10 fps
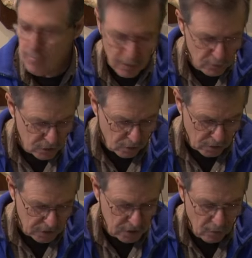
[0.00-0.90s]
both
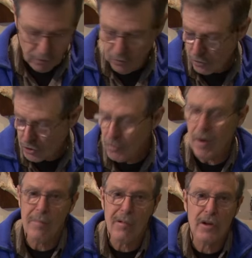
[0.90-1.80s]
sides. So I've got two
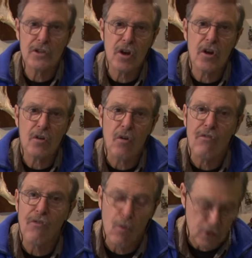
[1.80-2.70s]
uprights and I've got
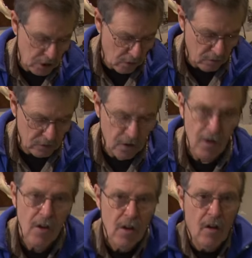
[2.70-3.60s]
four shelves.
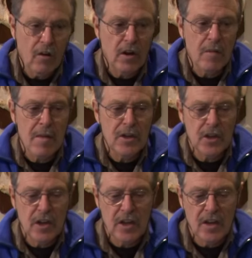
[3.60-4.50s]
And I'm going to
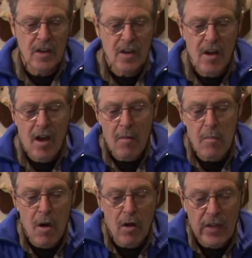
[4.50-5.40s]
measure here and
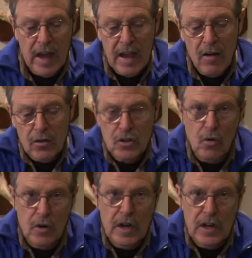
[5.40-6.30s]
mark the
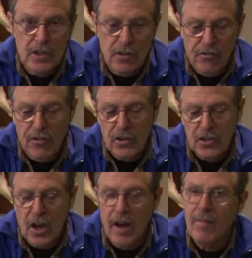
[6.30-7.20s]
outside edge of the
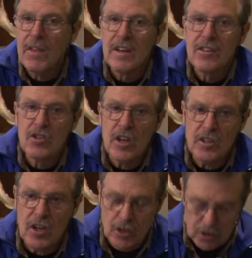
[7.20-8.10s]
first cut,
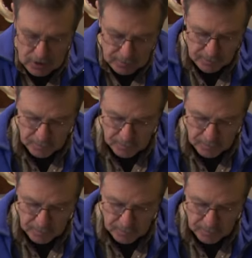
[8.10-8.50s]
6 inches.